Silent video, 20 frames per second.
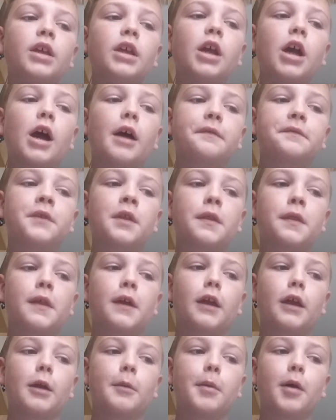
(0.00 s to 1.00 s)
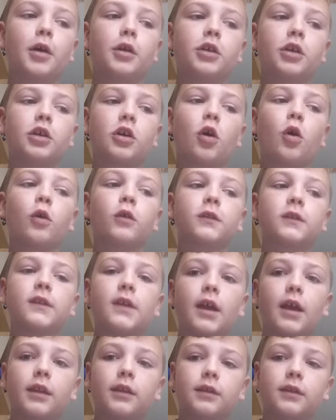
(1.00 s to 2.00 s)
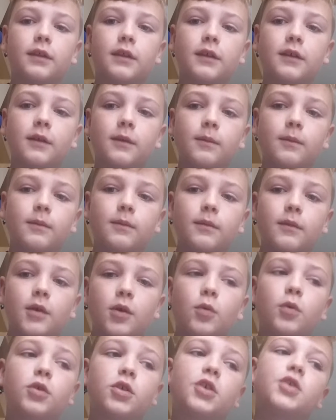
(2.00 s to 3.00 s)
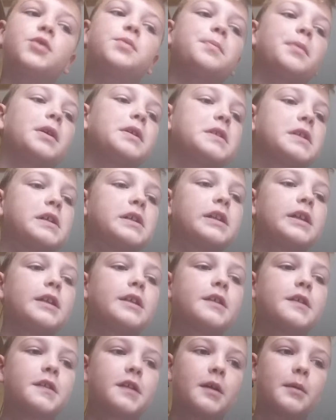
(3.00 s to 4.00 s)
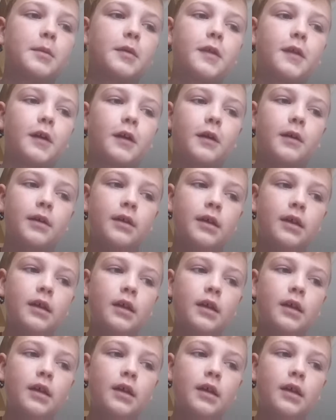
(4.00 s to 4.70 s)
you have to think about your content, which is basically the same thing.